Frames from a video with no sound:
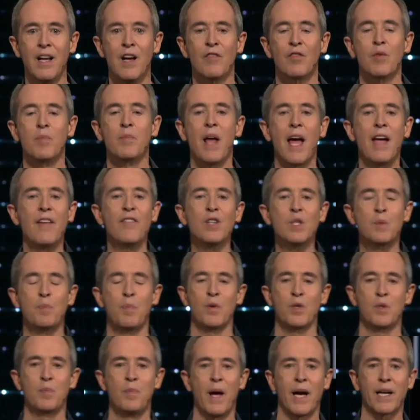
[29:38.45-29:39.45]
From David's
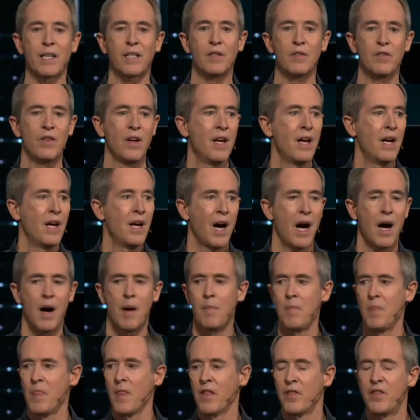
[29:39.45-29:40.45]
perspective,
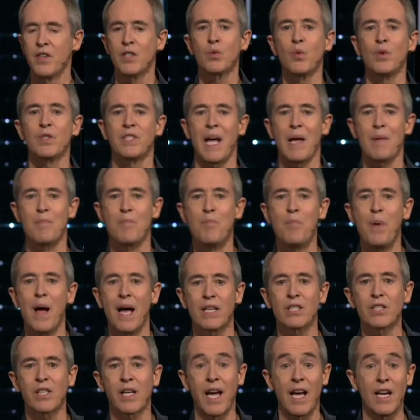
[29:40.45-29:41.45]
this was a
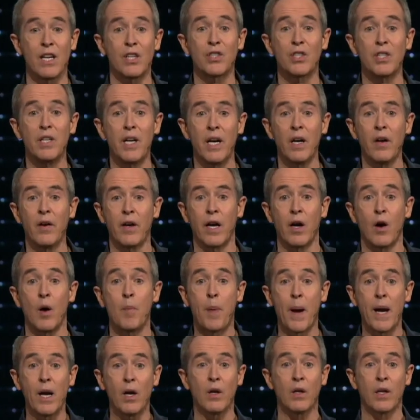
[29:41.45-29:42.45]
best case scenario.
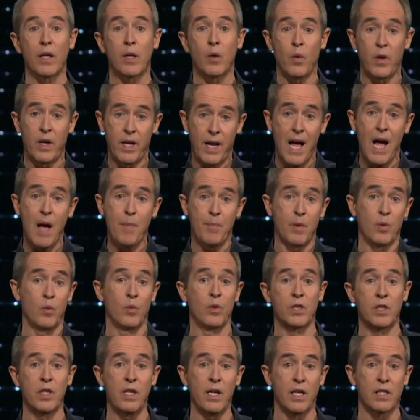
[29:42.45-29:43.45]
Apparently what had happened
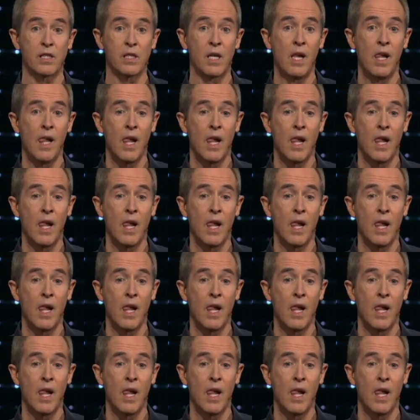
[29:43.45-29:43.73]
was this.